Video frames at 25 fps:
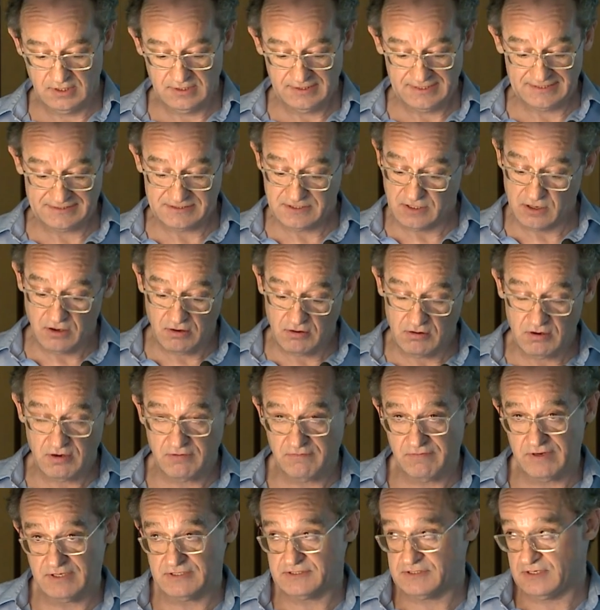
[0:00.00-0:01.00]
That's the only
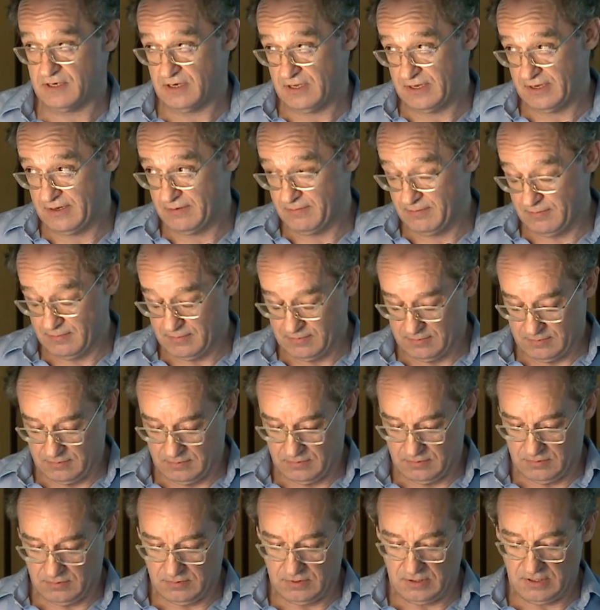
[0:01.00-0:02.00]
reason I
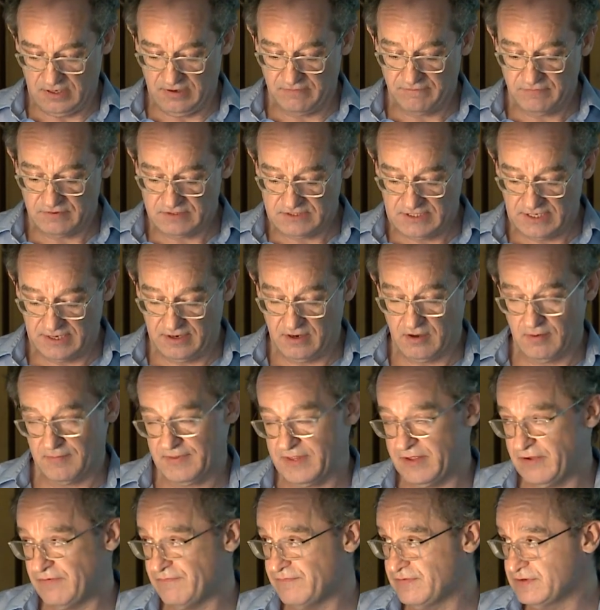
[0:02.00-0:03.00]
ever take up
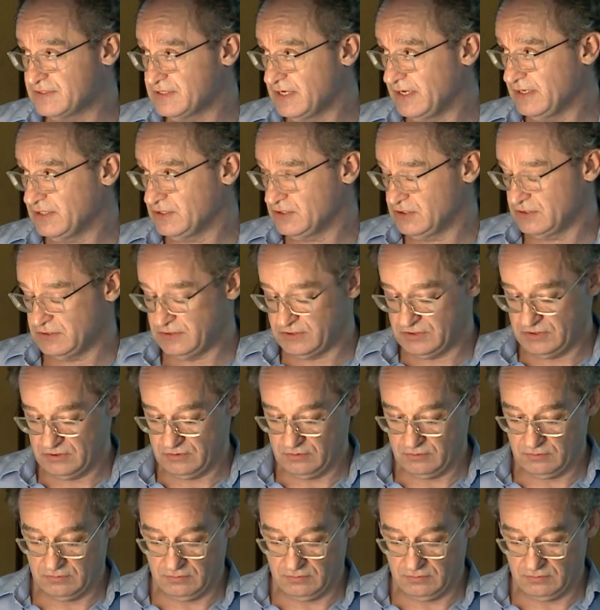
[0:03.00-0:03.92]
the invitation to